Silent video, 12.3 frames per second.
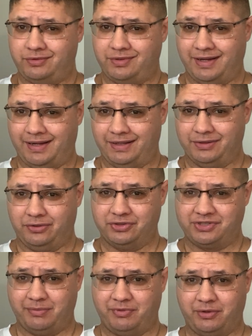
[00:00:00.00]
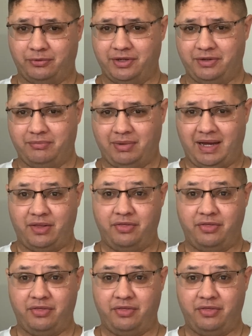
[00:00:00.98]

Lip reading: a little something written by